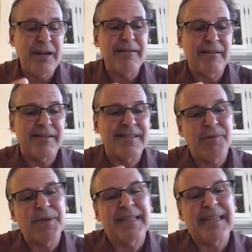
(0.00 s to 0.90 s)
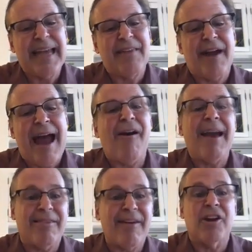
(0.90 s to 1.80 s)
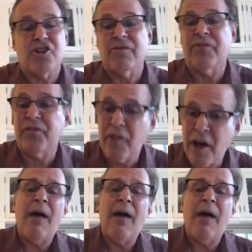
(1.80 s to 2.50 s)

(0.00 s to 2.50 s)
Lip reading: putting the syllabus together how I thought it should flow.